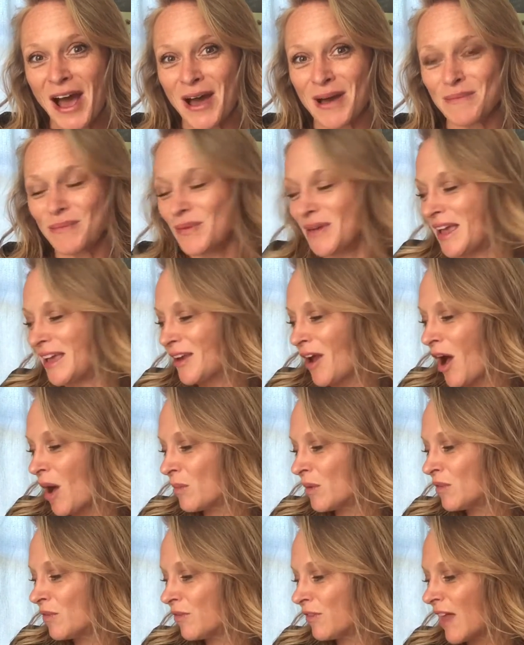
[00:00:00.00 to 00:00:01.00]
up. And
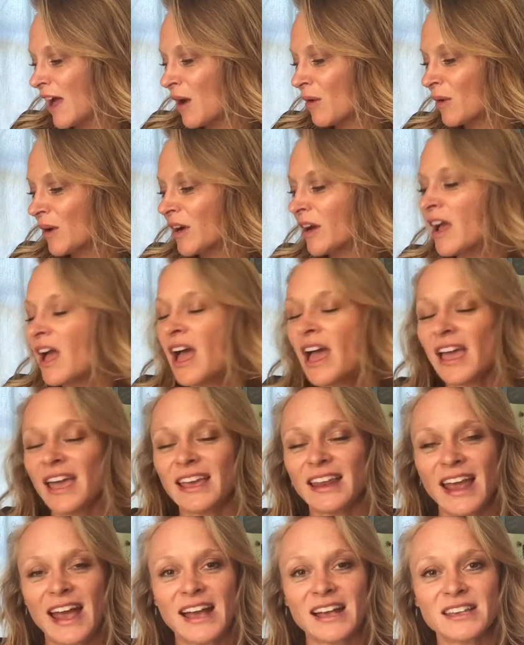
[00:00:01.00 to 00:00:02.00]
almond flour,
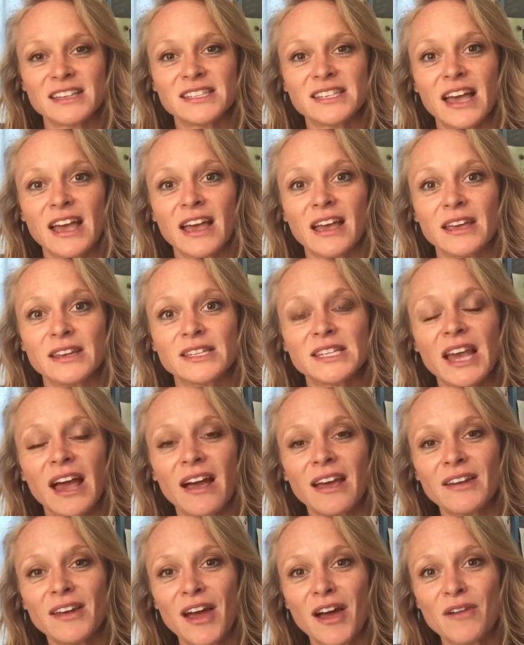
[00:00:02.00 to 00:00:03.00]
it has a
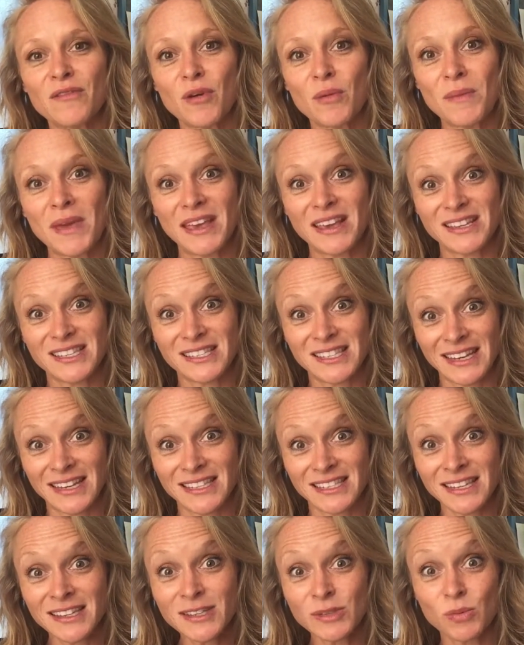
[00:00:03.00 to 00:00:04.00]
ton of
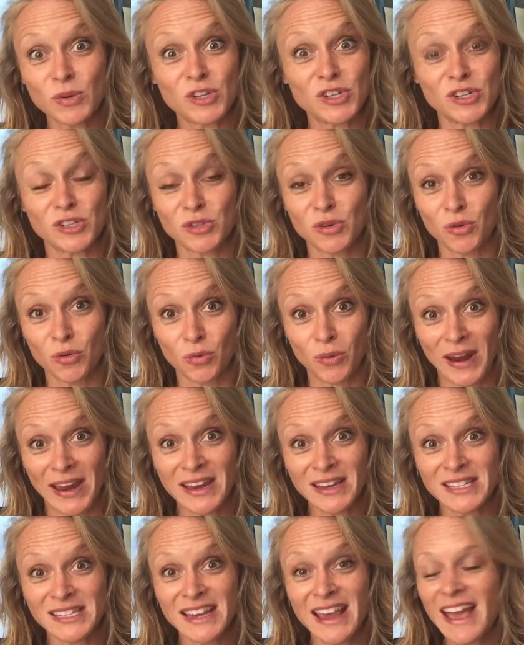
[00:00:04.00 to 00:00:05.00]
omega-6s, which is
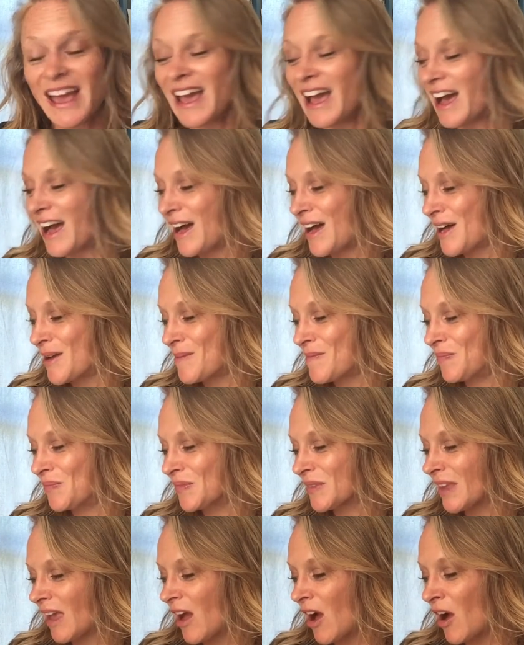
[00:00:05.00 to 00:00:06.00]
great.
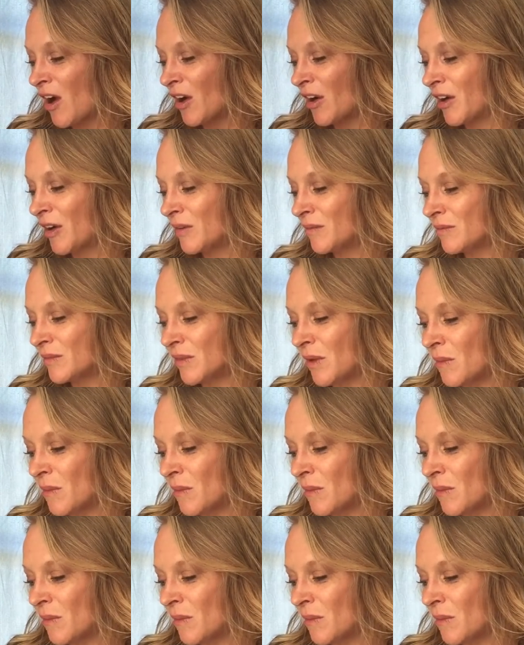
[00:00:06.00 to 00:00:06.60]
Our